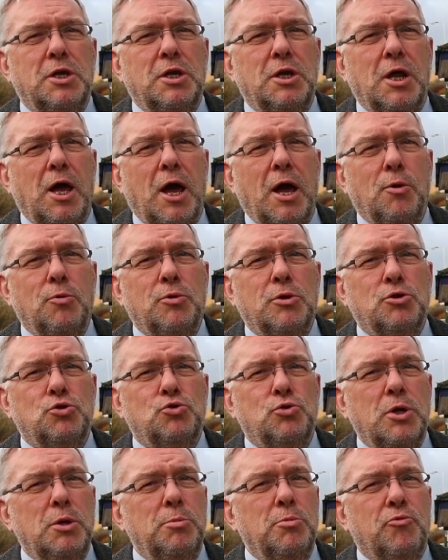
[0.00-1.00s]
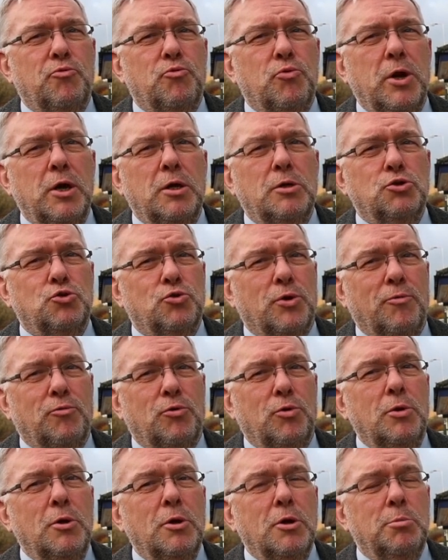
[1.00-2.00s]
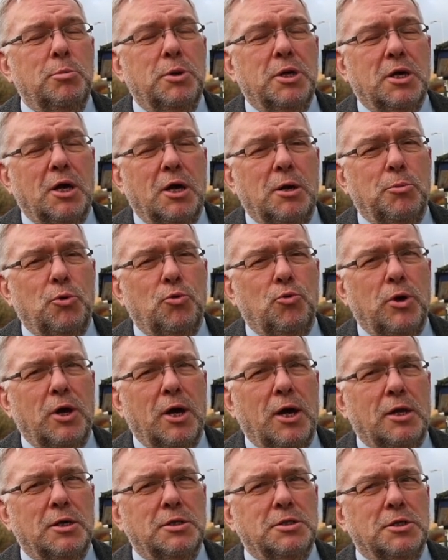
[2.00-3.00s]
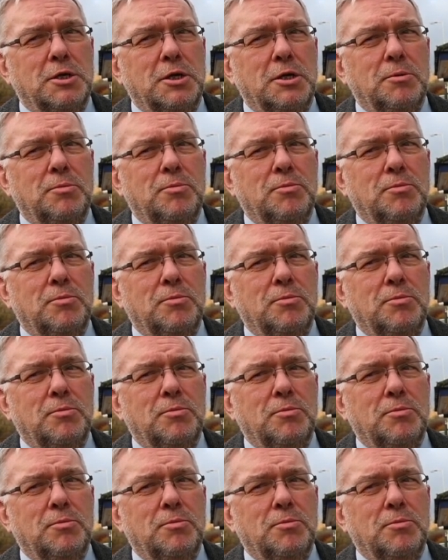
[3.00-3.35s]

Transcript: in how the dream of rail travel became a reality.